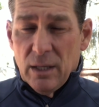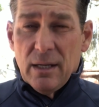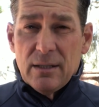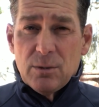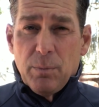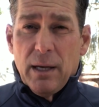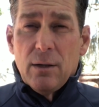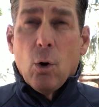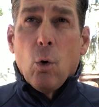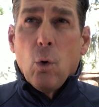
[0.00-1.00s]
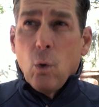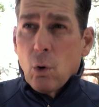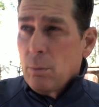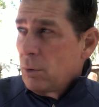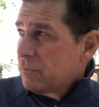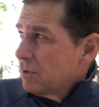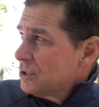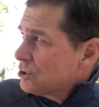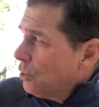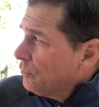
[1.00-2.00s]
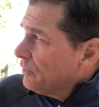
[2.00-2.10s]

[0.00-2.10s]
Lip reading: It has been horrible for this cold